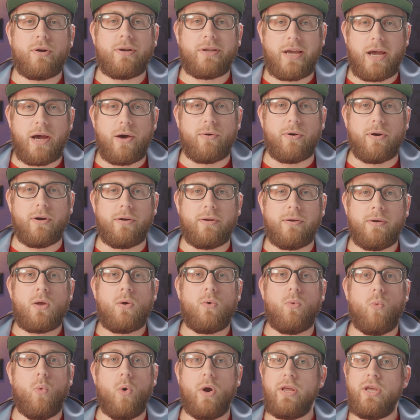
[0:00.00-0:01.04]
encountered.
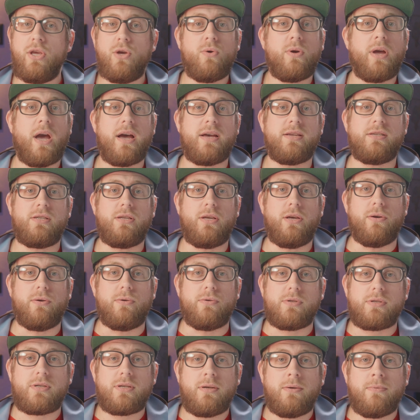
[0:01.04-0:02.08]
What do you guys
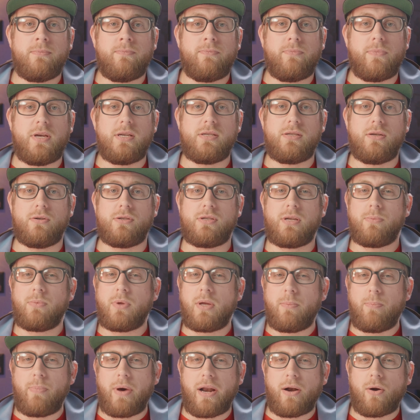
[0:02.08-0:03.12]
use? Is there
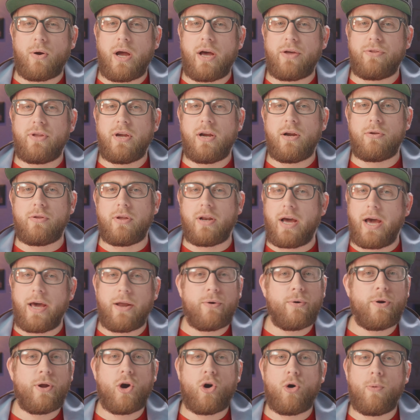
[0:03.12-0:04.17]
something better out there that I
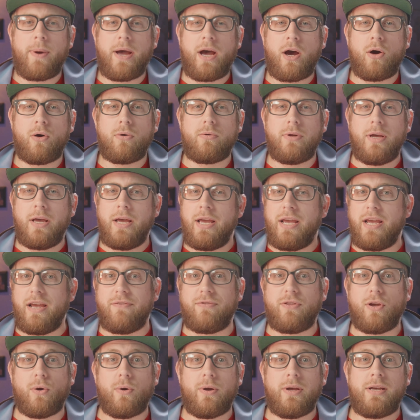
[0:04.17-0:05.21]
don't know about? If
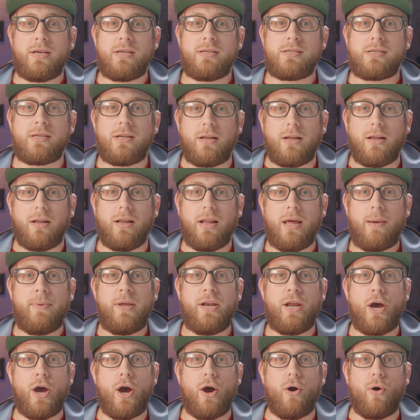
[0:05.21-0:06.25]
there is, let me
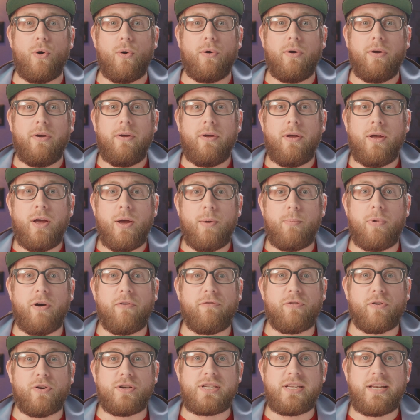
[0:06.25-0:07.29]
know. But
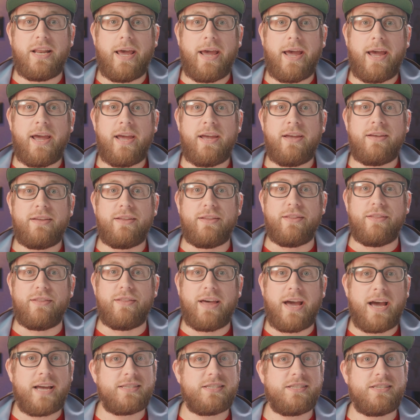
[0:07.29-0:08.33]
for today,
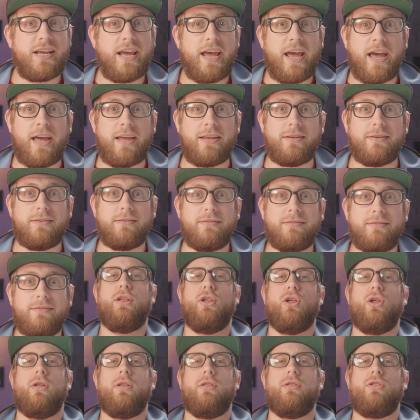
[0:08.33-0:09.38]
that's it.
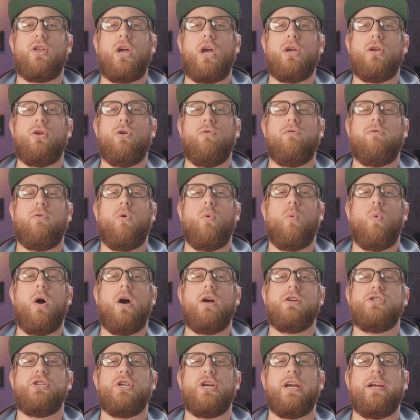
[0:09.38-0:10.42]
Thank you for
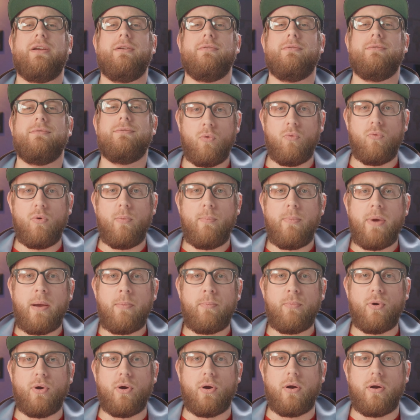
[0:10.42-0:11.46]
watching.
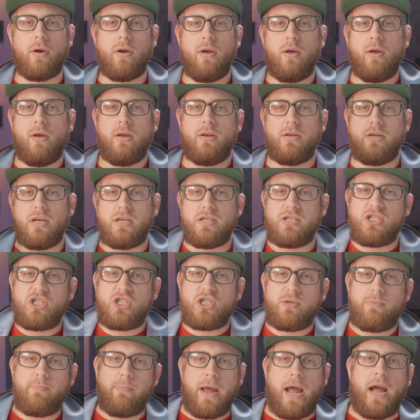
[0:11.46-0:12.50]
Remember to
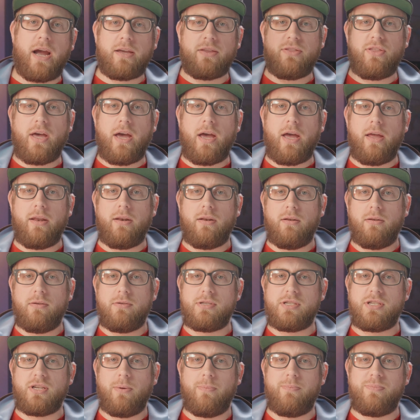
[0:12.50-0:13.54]
smack that
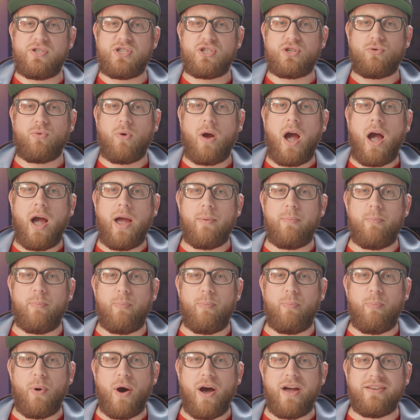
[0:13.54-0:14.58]
subscribe
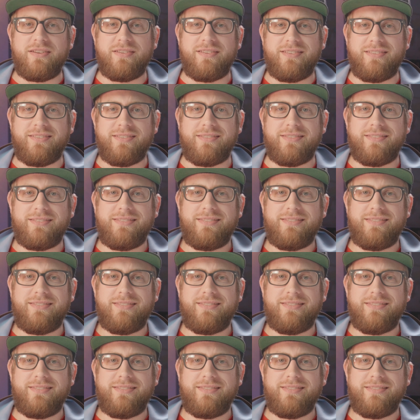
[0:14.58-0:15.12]
button.